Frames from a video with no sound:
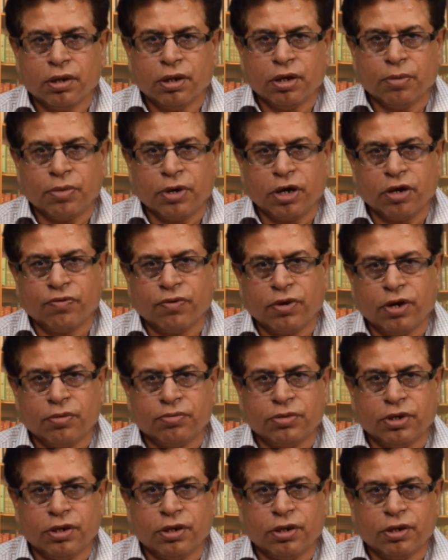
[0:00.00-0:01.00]
Apart
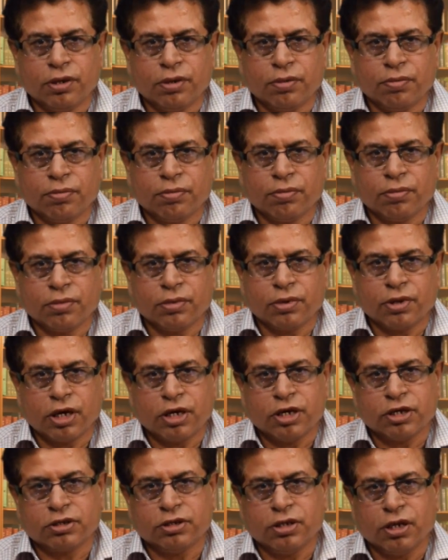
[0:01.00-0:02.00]
from the
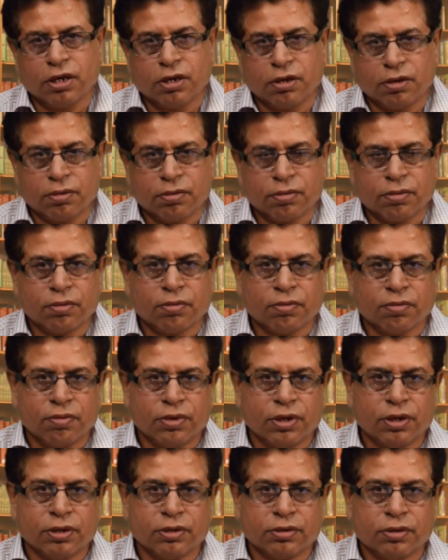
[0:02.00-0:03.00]
traditional
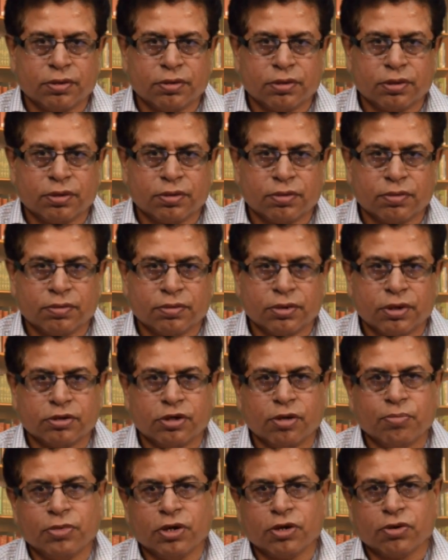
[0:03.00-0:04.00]
ways, for
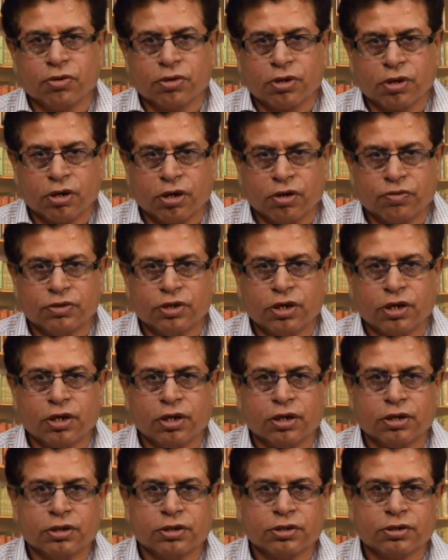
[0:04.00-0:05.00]
example, routing of
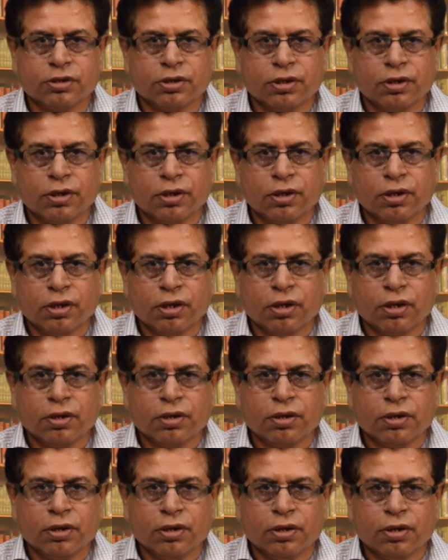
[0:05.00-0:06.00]
journals,
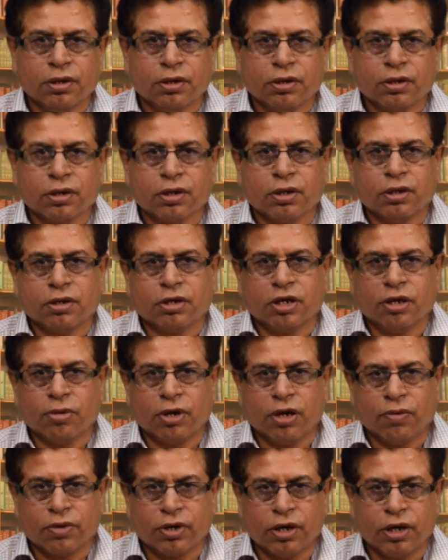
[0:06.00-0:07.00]

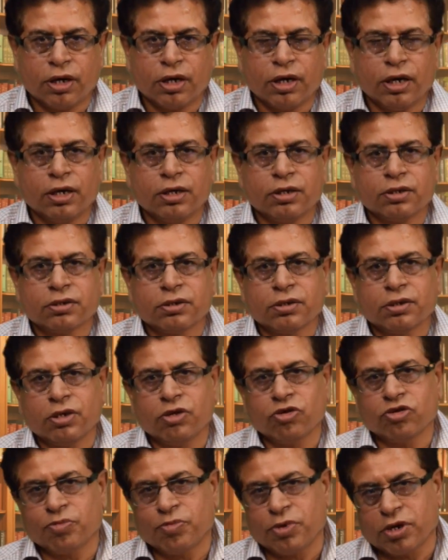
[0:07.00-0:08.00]
table of contents,
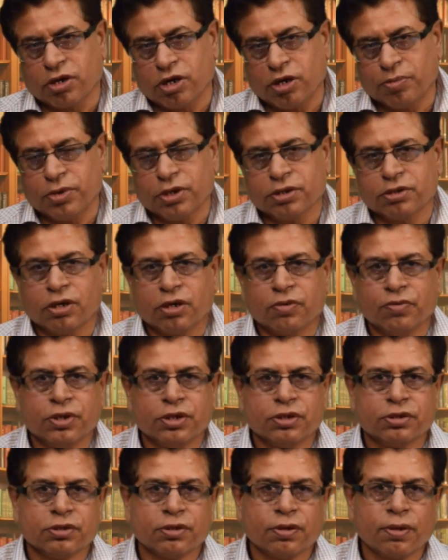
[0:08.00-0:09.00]
newspaper clipping
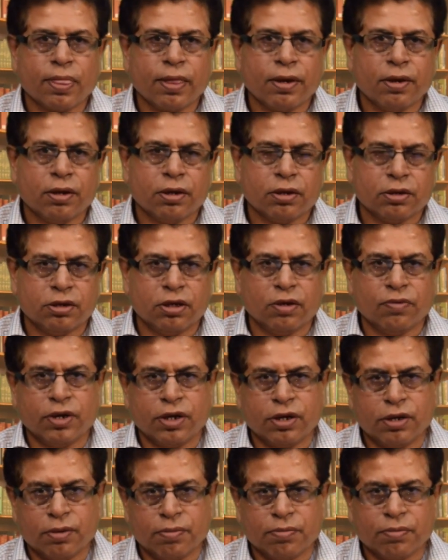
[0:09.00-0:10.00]
service, these are
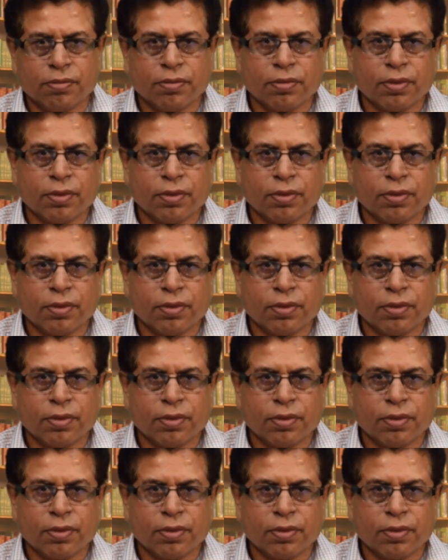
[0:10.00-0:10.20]
very